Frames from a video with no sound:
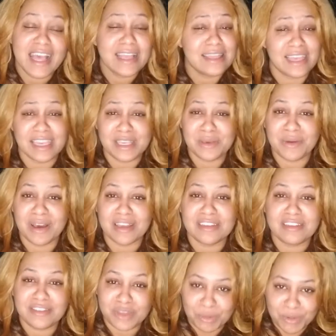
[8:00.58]
Thank you guys
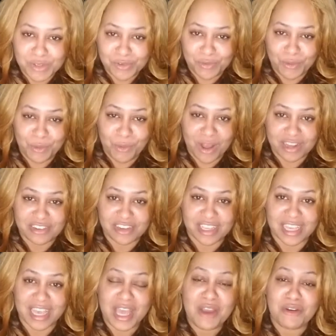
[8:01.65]
so much for
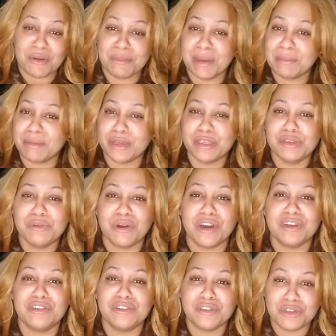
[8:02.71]
watching. Remember, you are
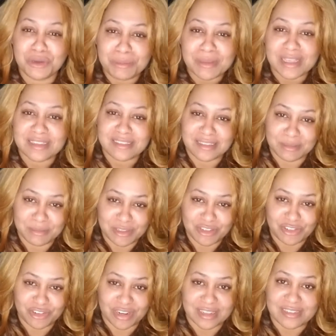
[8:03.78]
too blessed to be
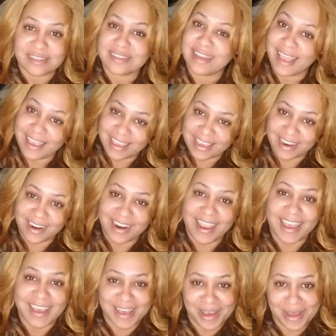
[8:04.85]
stressed. Take care
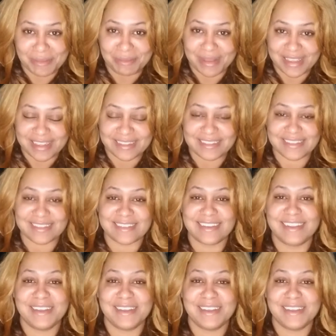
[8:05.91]
and God bless.